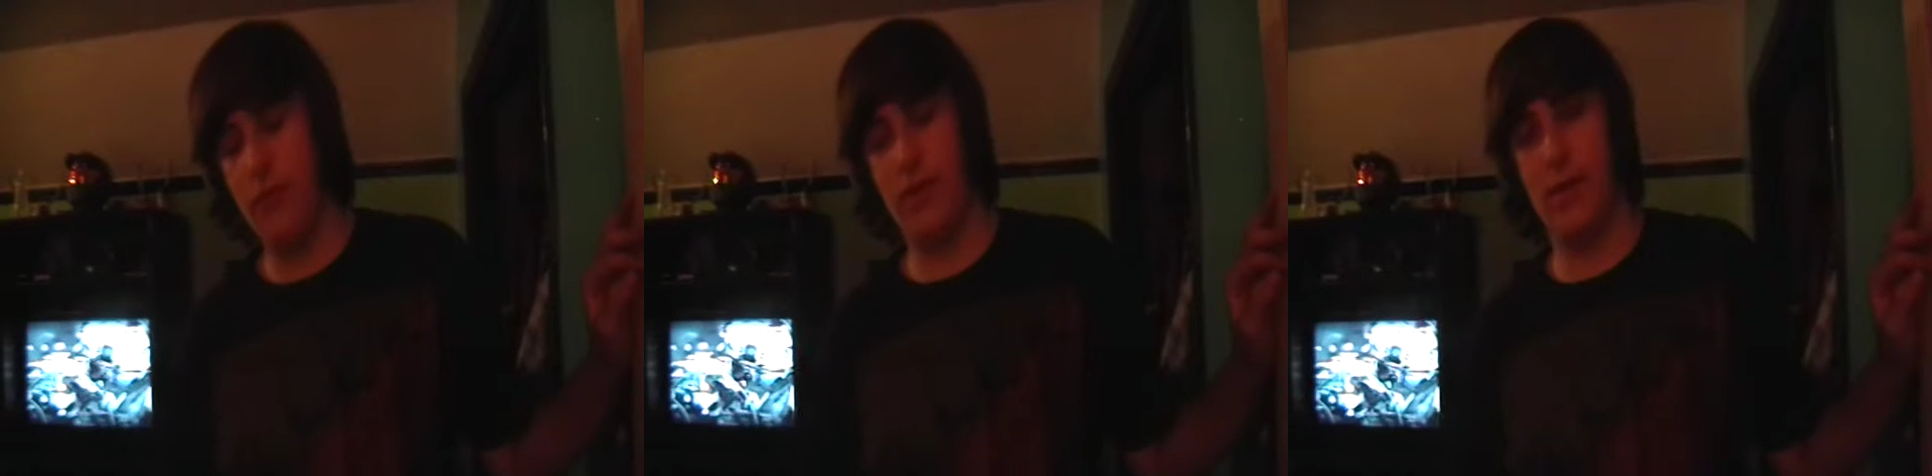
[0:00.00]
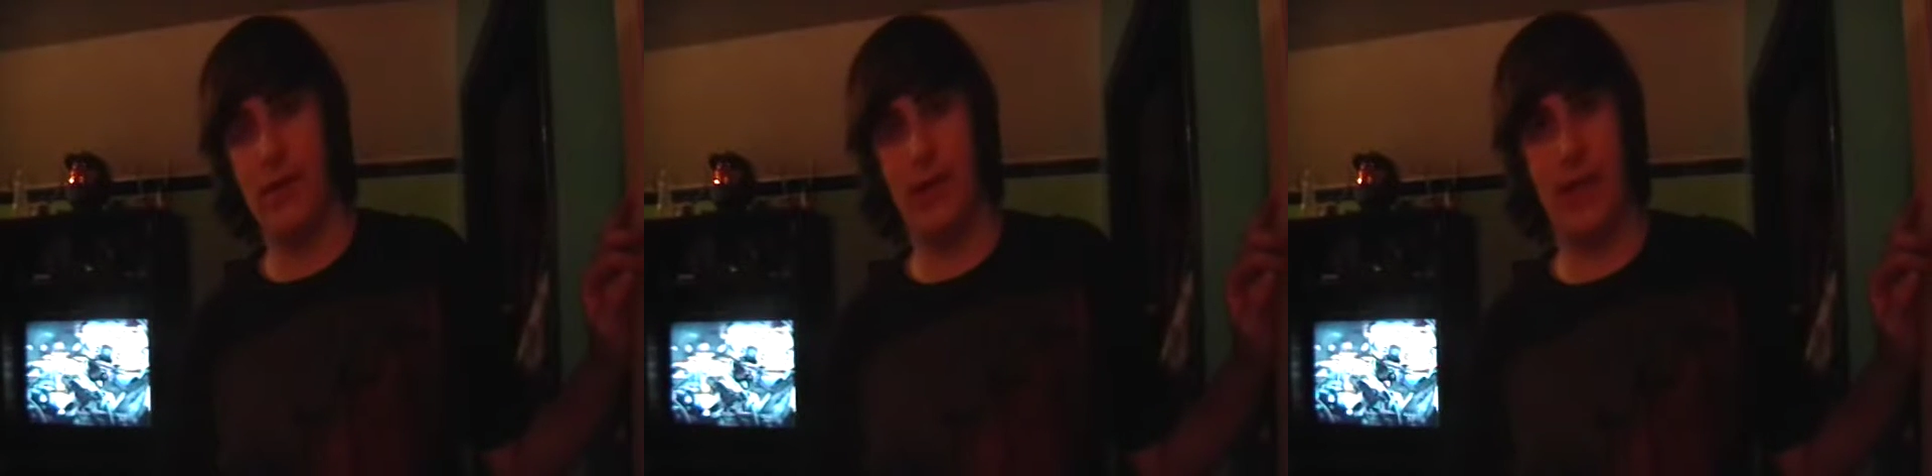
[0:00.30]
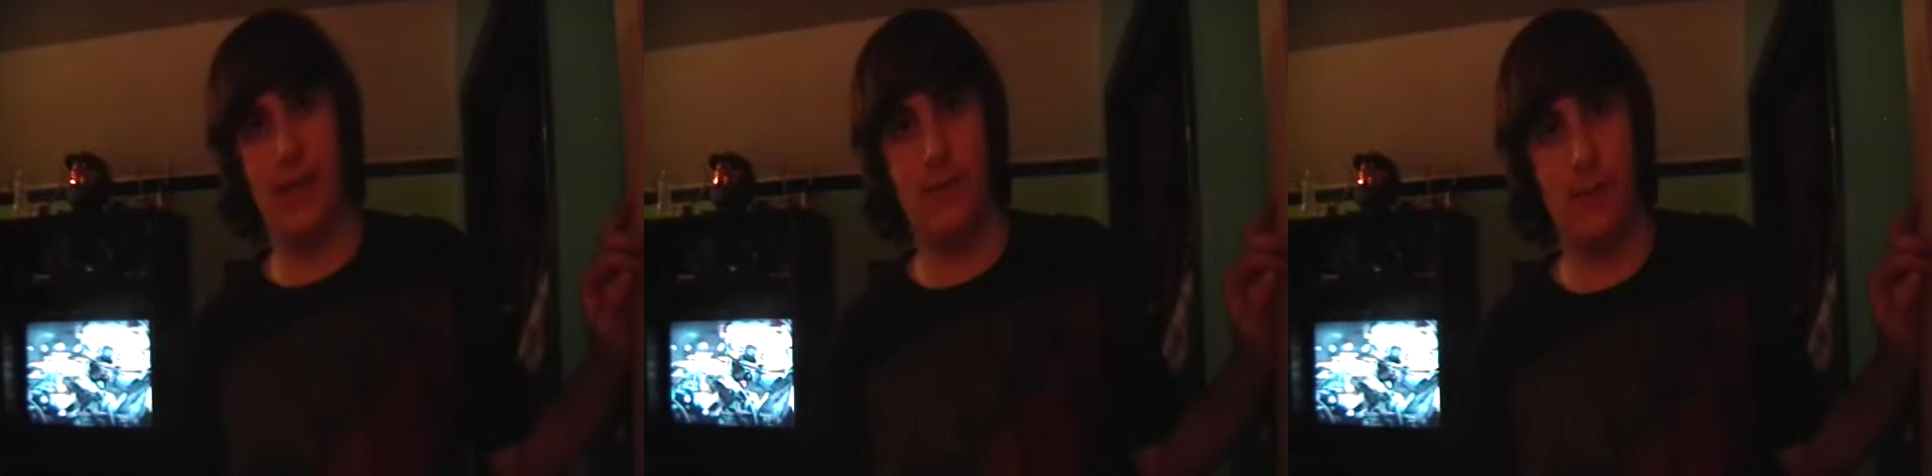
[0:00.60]
really that many
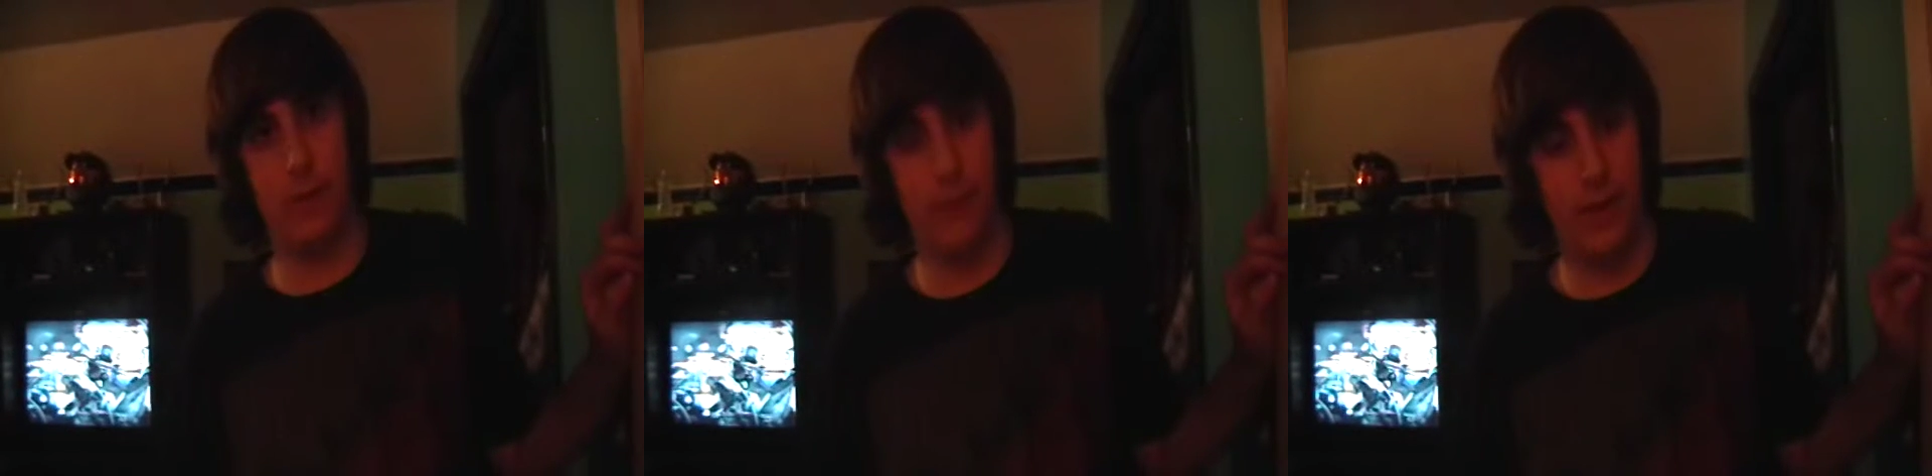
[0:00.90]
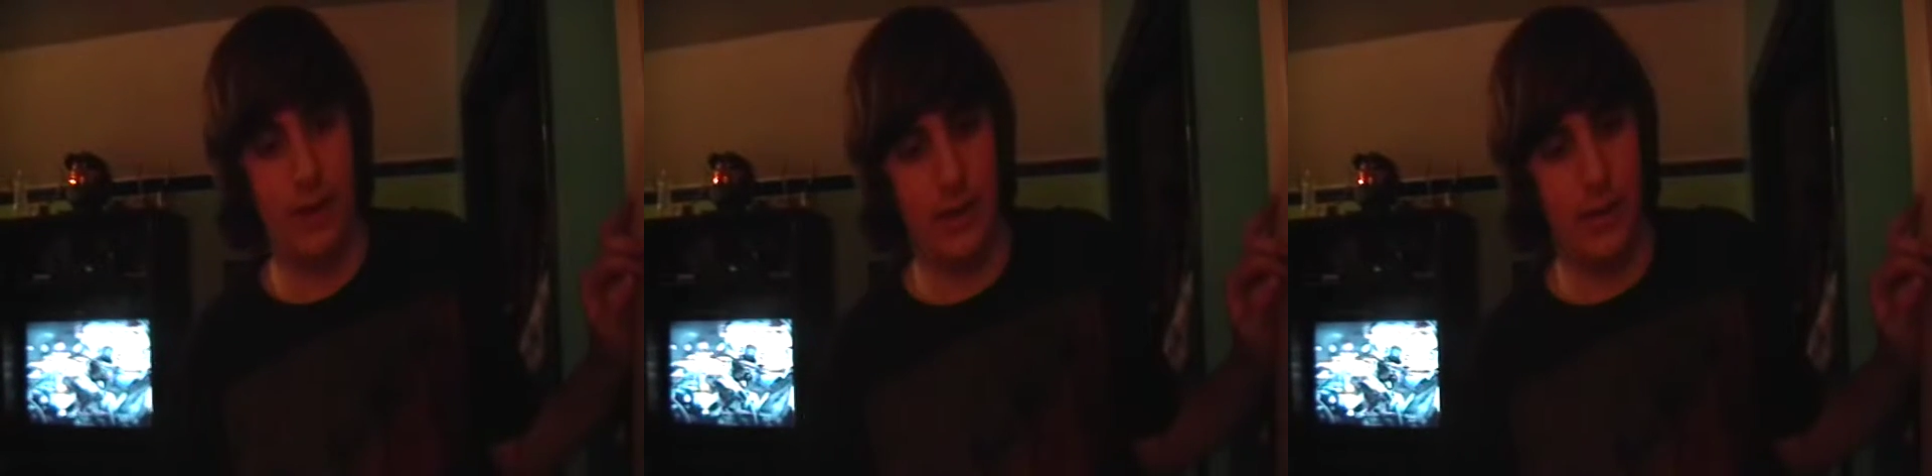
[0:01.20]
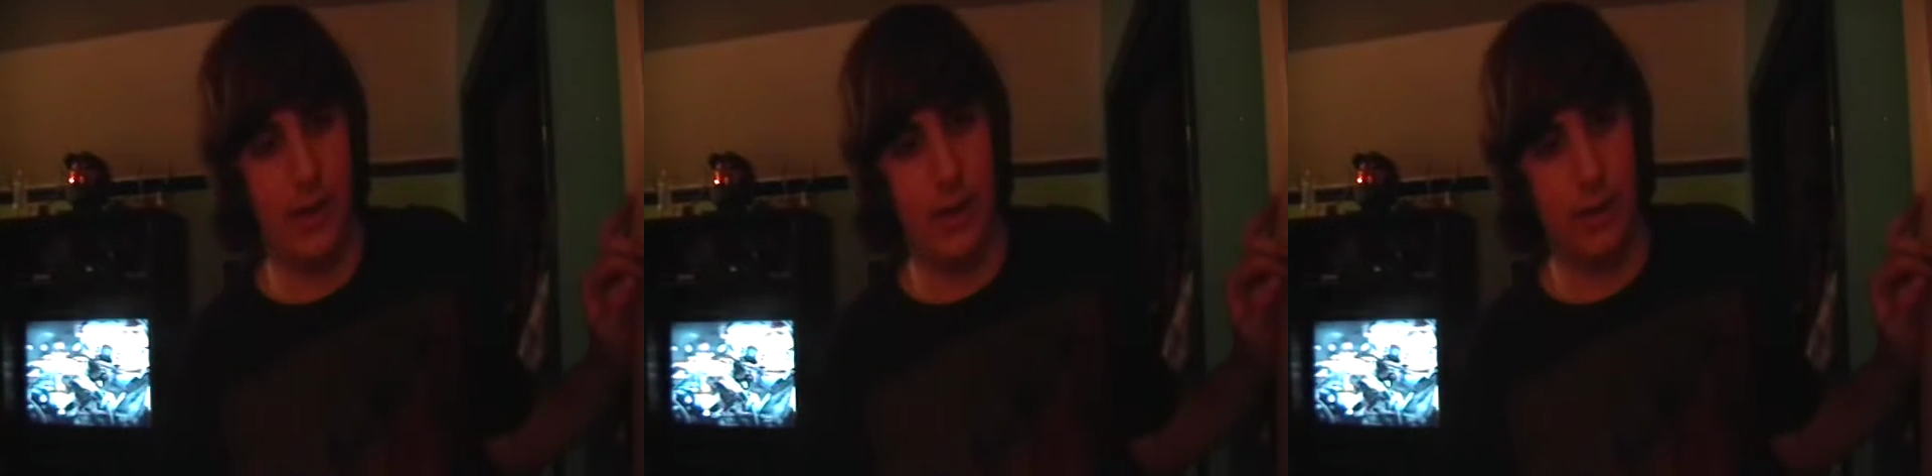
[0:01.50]
games that you play at
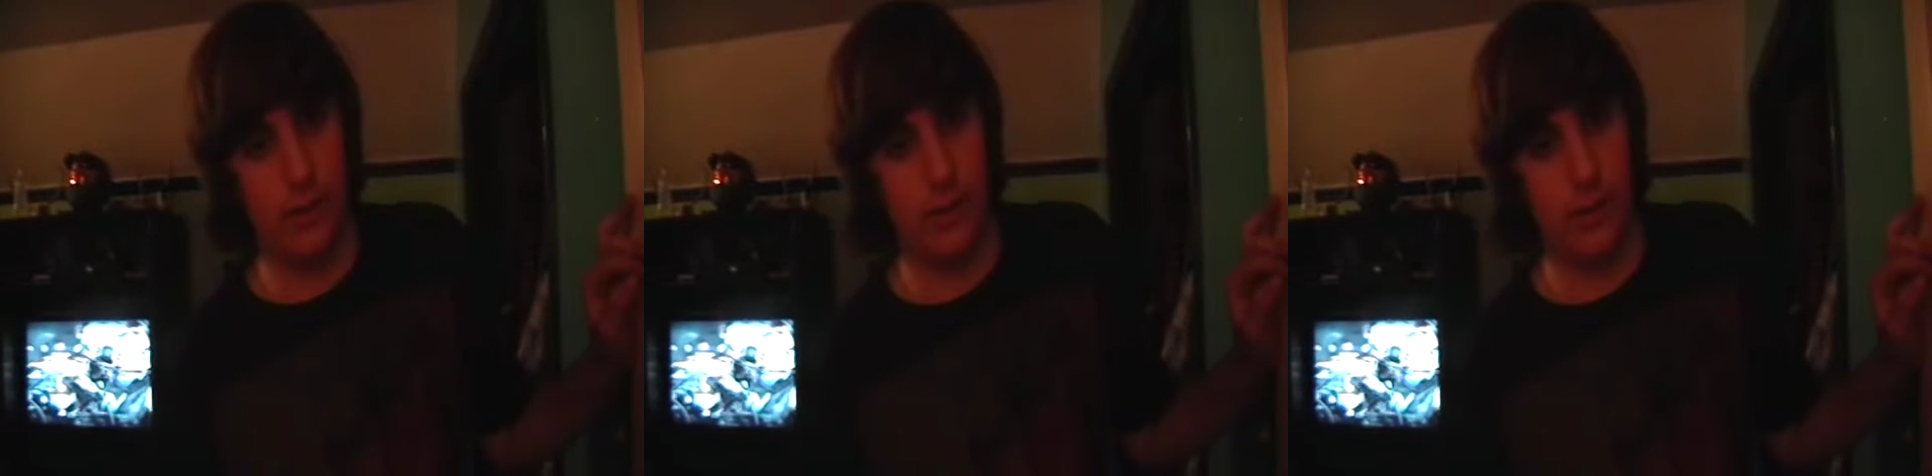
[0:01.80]
night